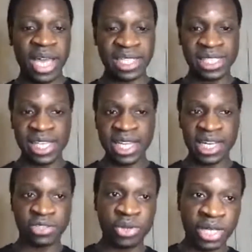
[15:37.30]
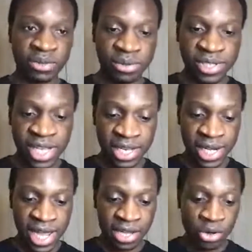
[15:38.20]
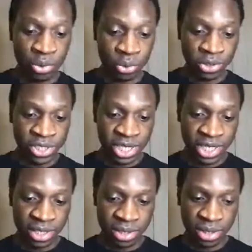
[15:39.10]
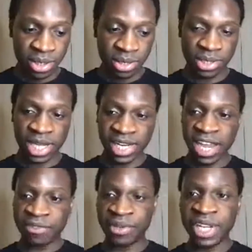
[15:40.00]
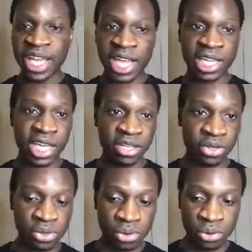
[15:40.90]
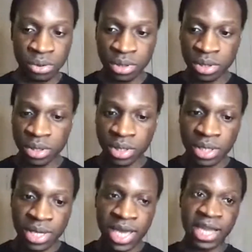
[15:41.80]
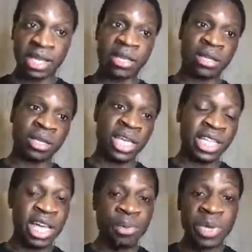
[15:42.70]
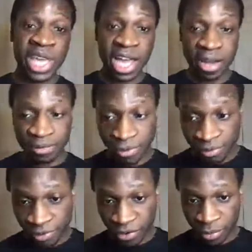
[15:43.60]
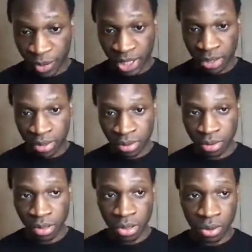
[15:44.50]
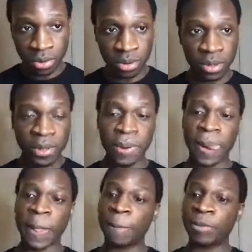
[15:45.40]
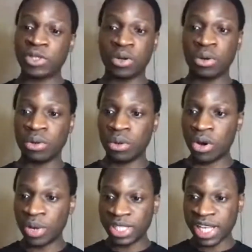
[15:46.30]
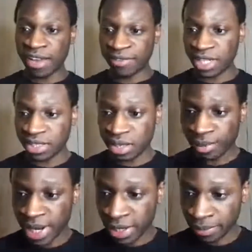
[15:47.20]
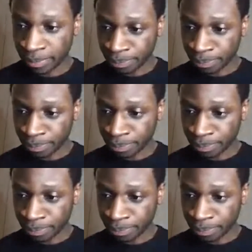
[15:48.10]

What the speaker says: at the end I try to set like a routine that every day I can do, and it can be helpful for me, you know. So always have this in mind.